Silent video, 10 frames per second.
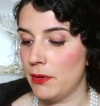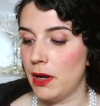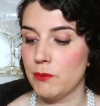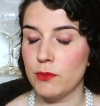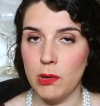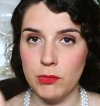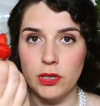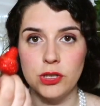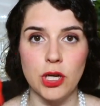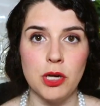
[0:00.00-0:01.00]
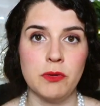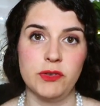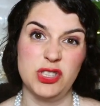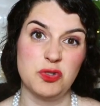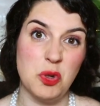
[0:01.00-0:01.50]
but I'm going to go with
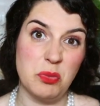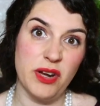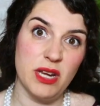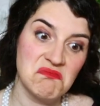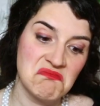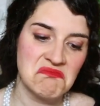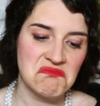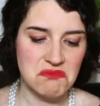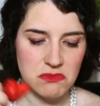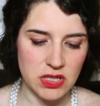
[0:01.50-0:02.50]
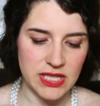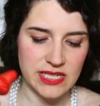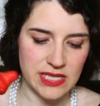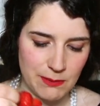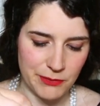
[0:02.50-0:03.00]
a strawberry. Nice
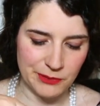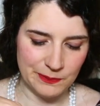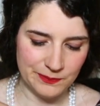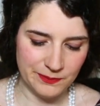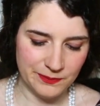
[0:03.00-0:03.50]
and simple.